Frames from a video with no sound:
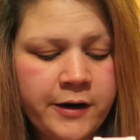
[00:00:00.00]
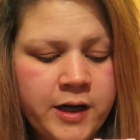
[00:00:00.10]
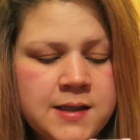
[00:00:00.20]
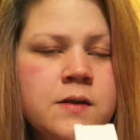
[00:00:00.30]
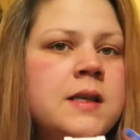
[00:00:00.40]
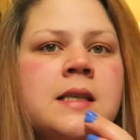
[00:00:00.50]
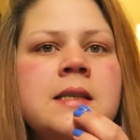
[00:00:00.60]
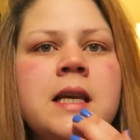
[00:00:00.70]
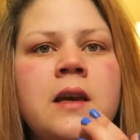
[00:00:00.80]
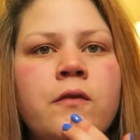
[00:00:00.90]
area. So this
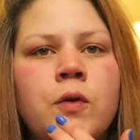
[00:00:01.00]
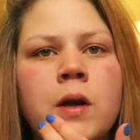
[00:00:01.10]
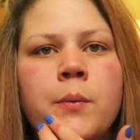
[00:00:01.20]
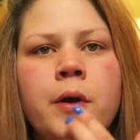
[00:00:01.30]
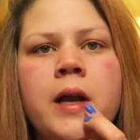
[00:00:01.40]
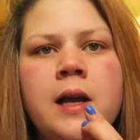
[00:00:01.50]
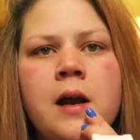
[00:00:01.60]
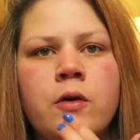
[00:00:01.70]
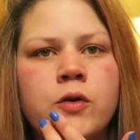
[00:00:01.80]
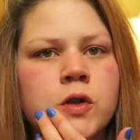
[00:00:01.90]
is like if you get a
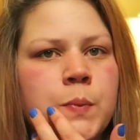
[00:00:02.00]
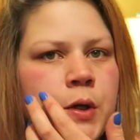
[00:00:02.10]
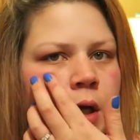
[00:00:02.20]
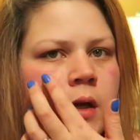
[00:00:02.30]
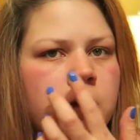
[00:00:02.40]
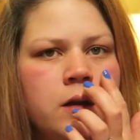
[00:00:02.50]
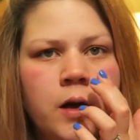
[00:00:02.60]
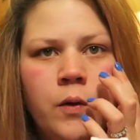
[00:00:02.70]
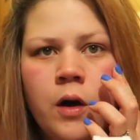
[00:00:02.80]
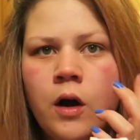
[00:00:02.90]
breakout, you just put it, you
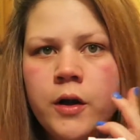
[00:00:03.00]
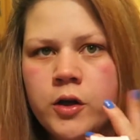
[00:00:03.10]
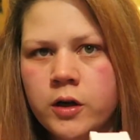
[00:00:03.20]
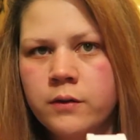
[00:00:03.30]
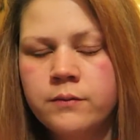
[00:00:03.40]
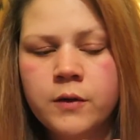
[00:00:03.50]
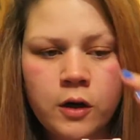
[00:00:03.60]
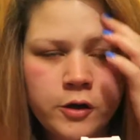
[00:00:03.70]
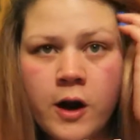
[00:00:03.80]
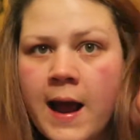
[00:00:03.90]
know, on your,
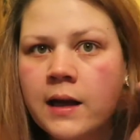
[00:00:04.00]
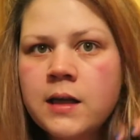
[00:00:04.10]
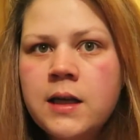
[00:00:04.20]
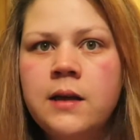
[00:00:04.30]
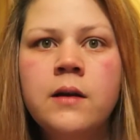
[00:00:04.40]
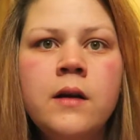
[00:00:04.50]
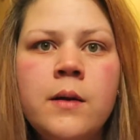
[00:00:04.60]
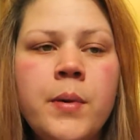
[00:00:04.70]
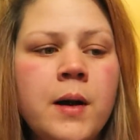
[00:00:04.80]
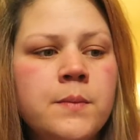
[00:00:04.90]
on your acne
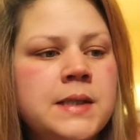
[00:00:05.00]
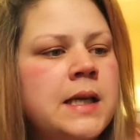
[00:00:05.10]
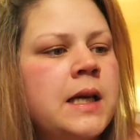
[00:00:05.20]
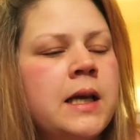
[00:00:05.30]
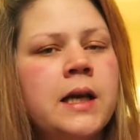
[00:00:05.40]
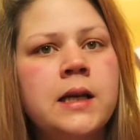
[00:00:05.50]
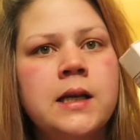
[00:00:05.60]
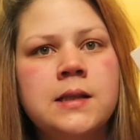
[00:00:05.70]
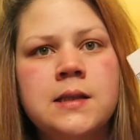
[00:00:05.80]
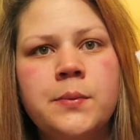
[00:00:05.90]
bumps and
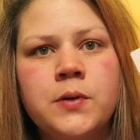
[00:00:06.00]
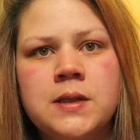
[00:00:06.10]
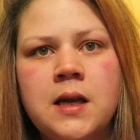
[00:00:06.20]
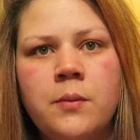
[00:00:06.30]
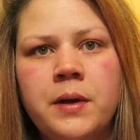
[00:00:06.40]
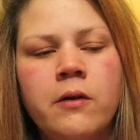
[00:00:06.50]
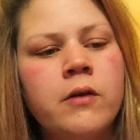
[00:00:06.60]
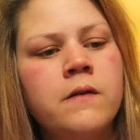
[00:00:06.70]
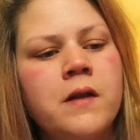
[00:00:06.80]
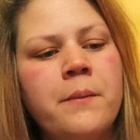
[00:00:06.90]
it's supposed to help get
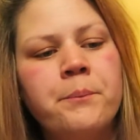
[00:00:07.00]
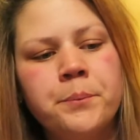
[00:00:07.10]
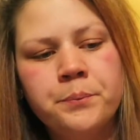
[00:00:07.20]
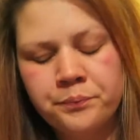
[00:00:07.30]
rid of them.